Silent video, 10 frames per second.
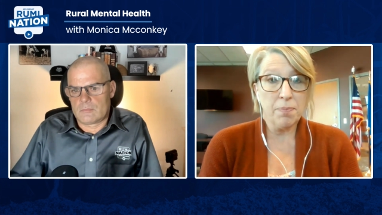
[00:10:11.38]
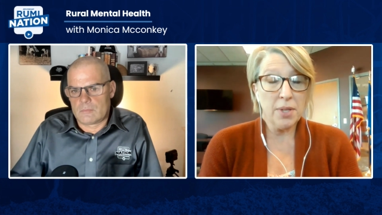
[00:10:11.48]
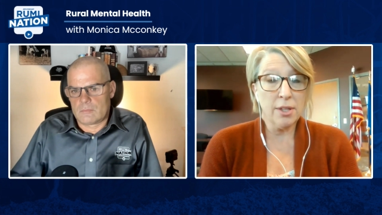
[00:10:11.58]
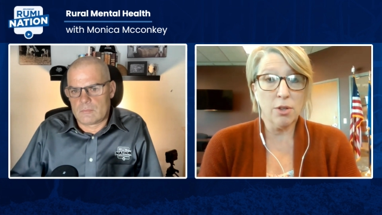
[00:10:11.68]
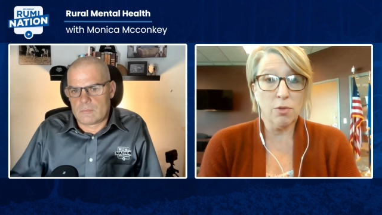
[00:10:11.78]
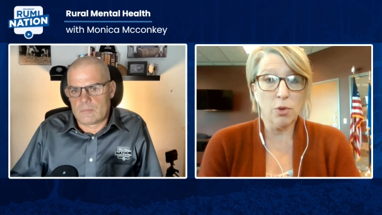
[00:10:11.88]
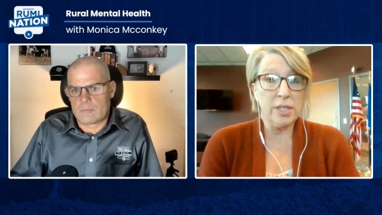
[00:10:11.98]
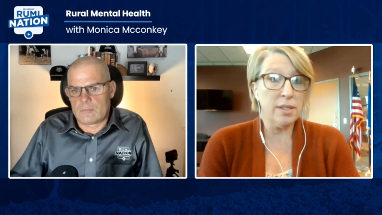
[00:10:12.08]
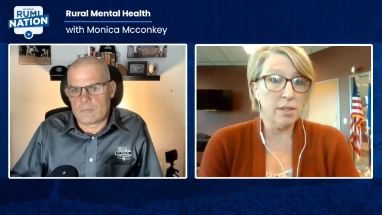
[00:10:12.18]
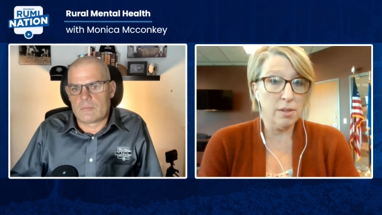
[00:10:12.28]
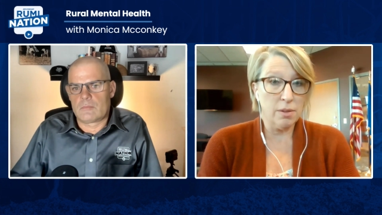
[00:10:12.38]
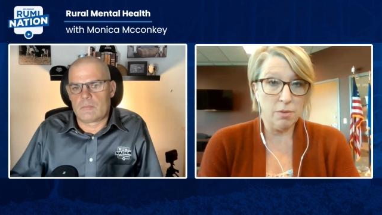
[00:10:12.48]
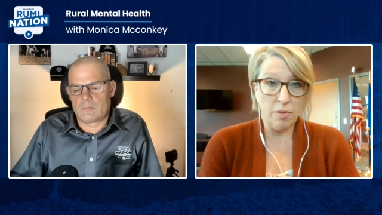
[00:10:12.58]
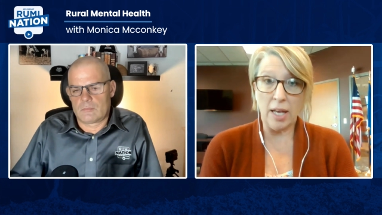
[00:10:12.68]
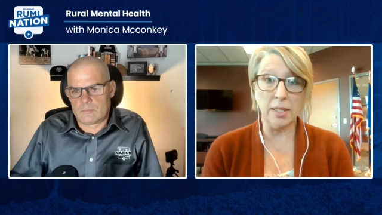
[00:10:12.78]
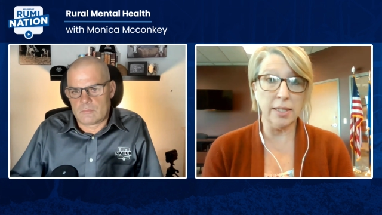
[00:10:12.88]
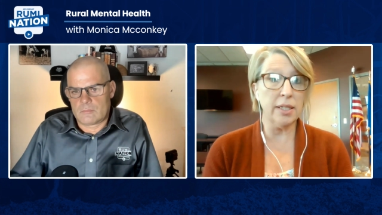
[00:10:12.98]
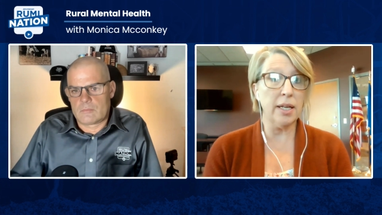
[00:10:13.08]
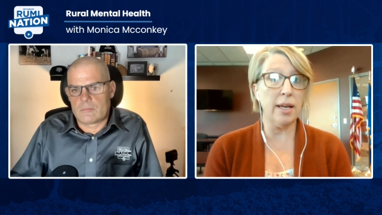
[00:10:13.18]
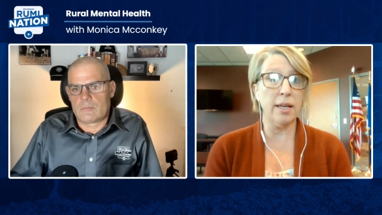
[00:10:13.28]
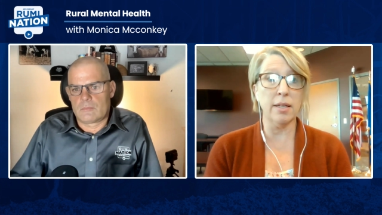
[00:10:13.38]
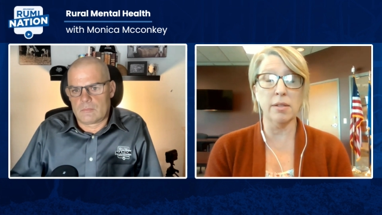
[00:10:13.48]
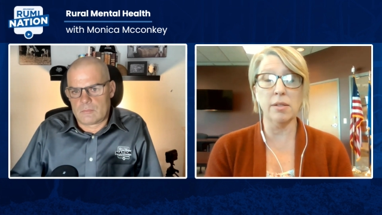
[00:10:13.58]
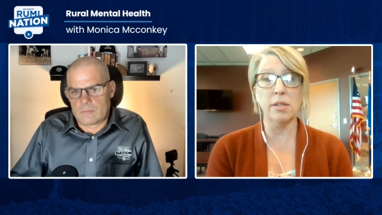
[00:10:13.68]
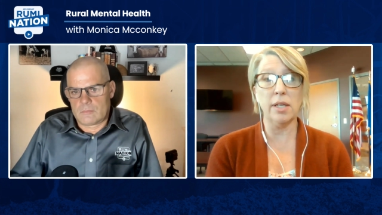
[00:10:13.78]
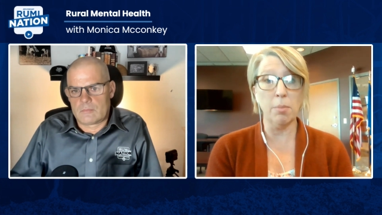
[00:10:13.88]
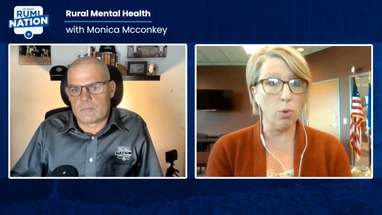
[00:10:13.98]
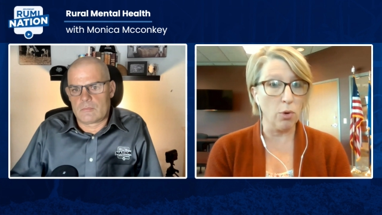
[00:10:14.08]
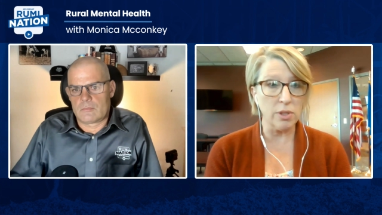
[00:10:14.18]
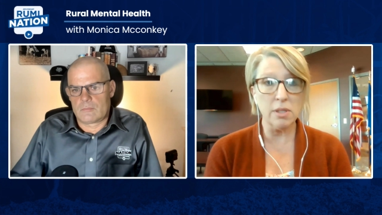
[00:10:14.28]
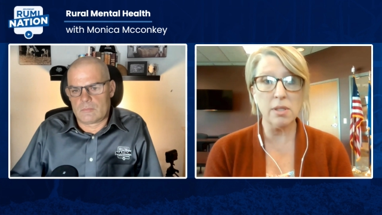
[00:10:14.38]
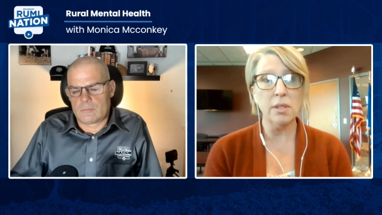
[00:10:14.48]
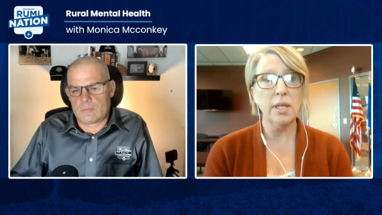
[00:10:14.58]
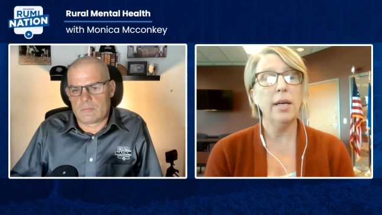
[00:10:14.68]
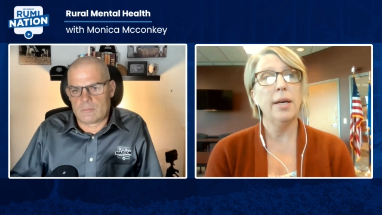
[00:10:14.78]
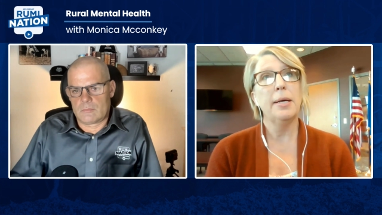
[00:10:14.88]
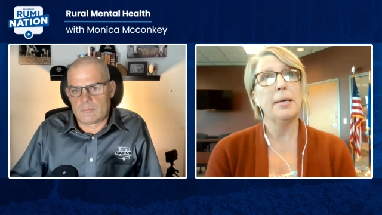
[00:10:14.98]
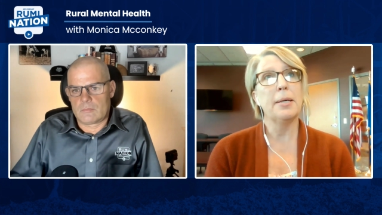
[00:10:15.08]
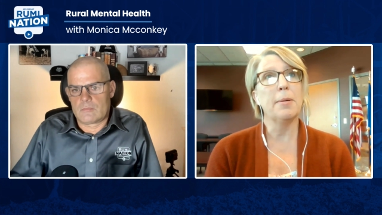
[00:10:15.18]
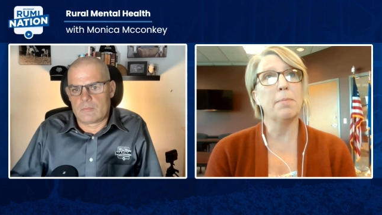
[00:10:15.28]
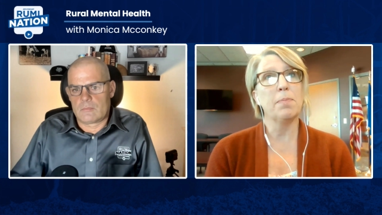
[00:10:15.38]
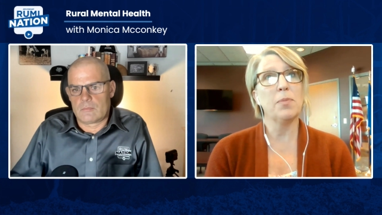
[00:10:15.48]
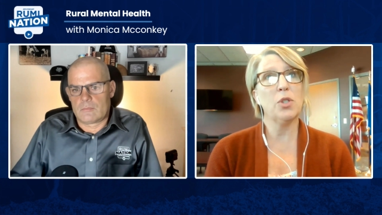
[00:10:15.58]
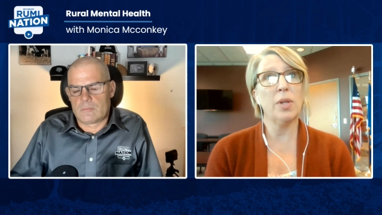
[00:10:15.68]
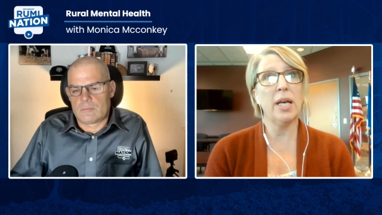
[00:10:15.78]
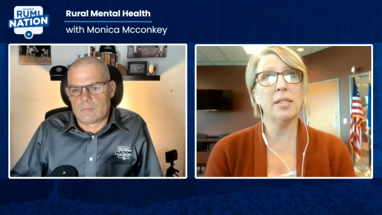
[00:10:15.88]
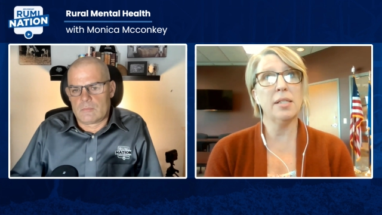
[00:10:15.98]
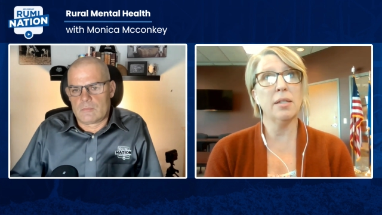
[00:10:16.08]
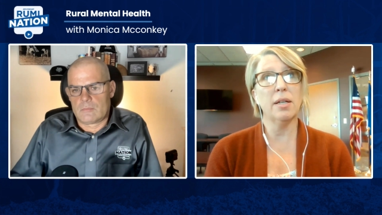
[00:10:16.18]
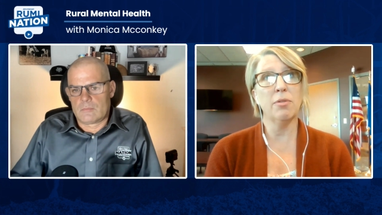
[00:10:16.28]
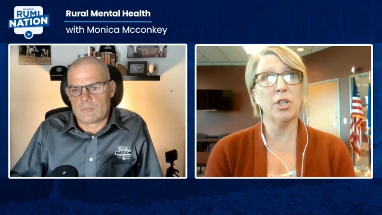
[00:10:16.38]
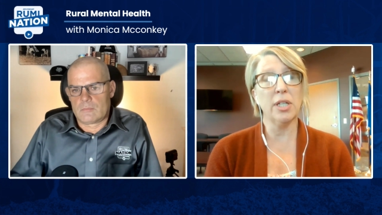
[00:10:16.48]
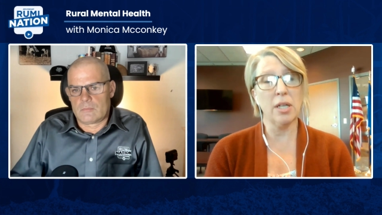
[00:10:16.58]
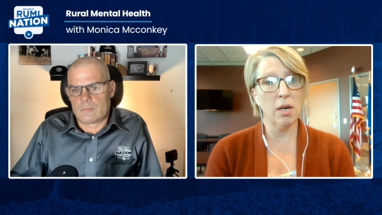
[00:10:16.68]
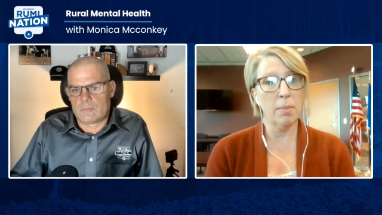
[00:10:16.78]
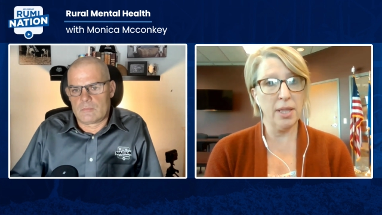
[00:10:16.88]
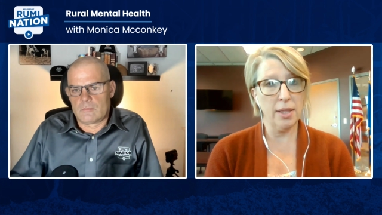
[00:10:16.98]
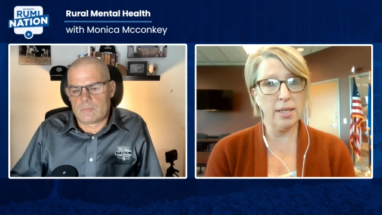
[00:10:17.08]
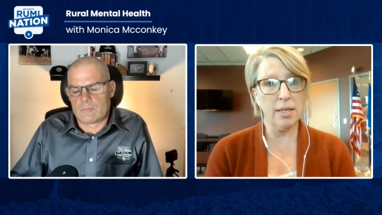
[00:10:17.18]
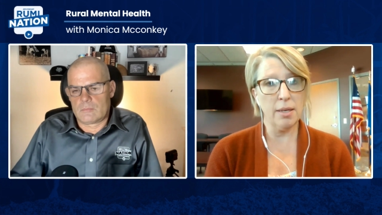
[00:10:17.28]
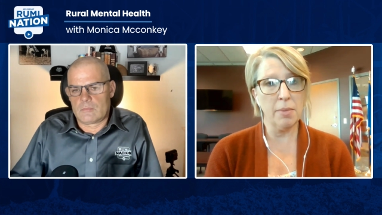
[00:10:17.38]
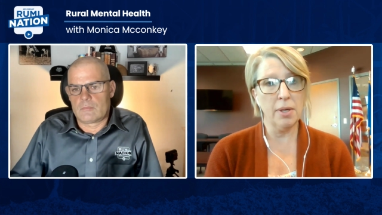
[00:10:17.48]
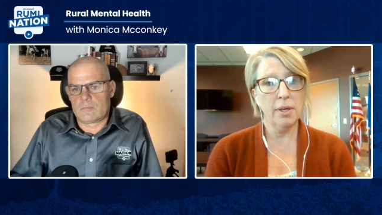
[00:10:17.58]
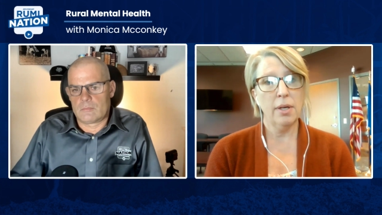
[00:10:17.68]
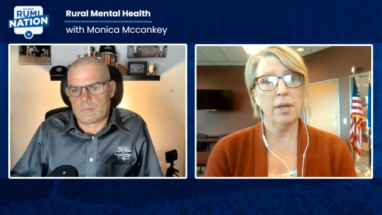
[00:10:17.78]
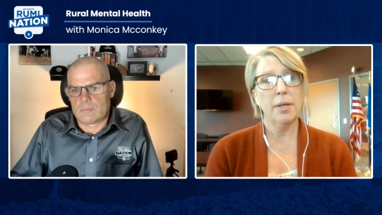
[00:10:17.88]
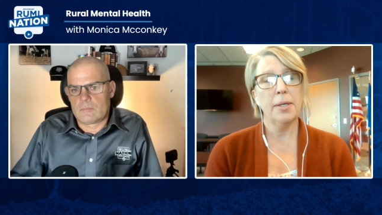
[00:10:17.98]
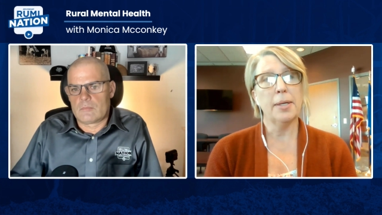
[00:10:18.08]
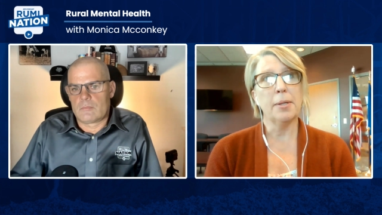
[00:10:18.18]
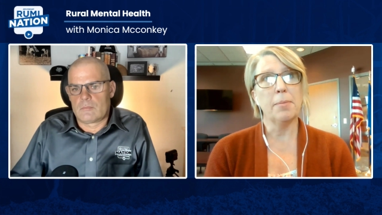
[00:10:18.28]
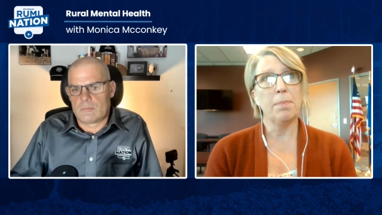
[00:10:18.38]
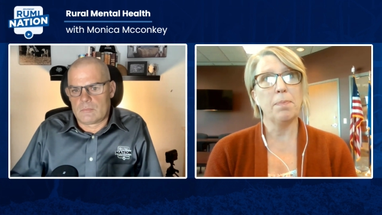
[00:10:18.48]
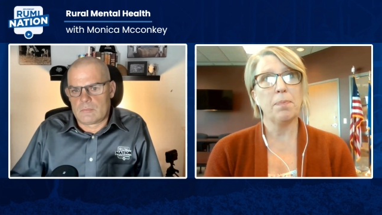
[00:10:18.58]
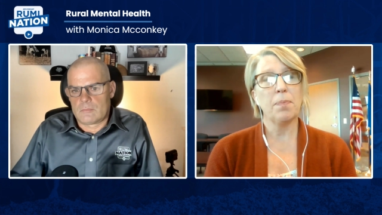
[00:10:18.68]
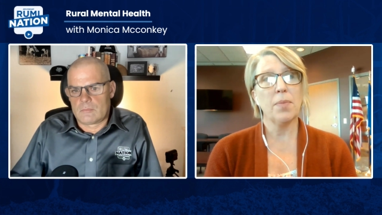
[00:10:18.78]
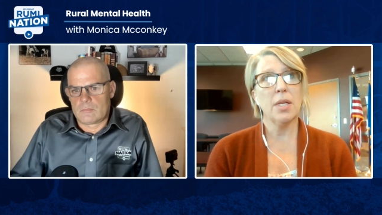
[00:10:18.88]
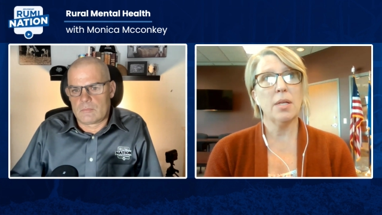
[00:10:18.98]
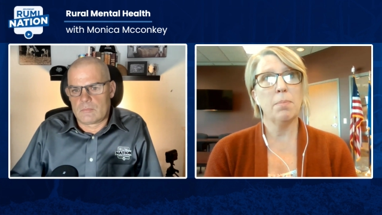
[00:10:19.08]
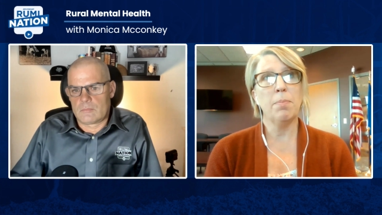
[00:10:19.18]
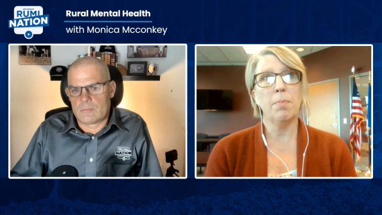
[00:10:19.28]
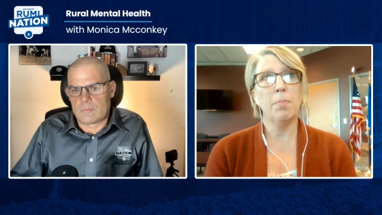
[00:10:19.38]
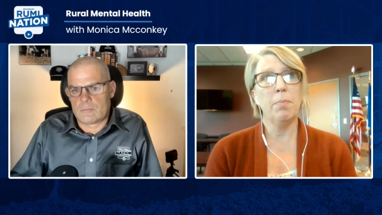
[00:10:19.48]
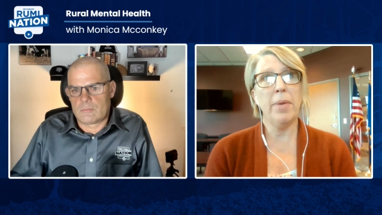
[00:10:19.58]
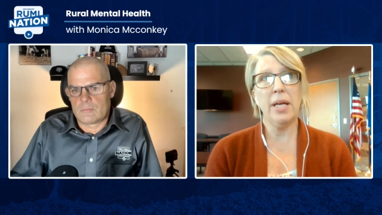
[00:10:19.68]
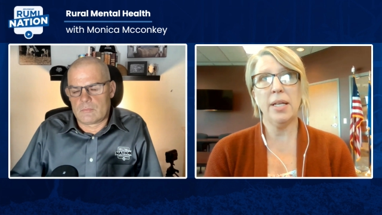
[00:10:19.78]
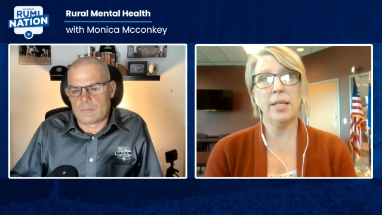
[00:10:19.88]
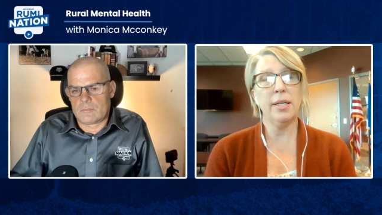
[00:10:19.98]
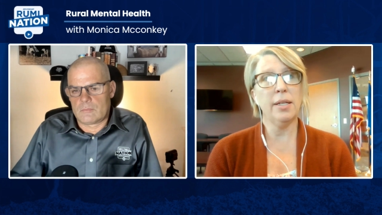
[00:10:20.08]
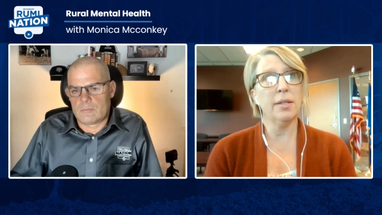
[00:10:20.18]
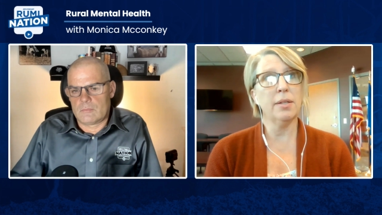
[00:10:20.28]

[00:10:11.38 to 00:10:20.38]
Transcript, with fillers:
Speaker 1: and their voice is valid and important. Um, so that's a, a very common theme. Um, many,